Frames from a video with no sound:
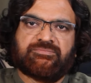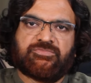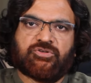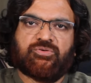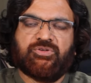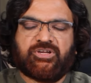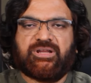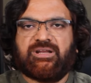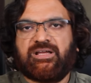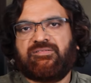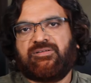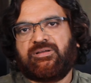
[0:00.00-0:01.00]
So you
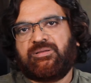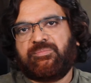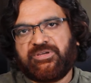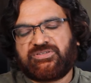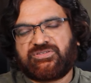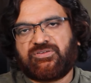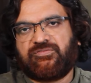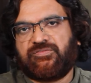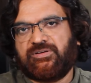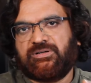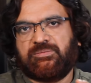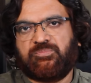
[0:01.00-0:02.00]
can have a mix of
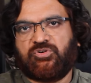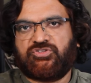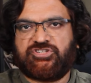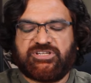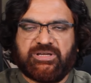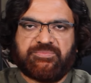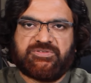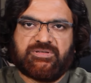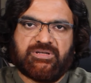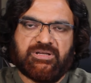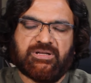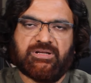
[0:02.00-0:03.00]
both shapes
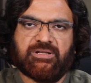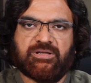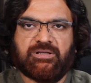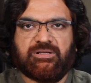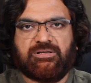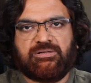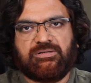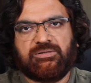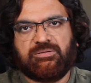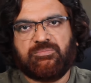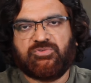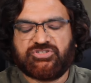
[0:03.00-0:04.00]
in
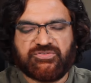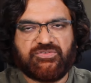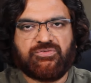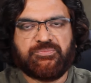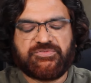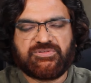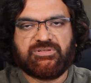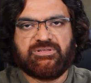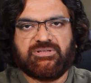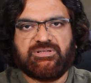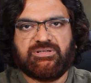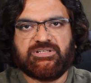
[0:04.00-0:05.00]
most of the rooms.
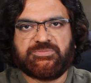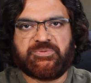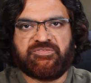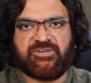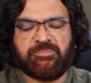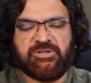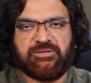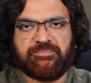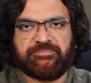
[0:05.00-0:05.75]
It's preferable.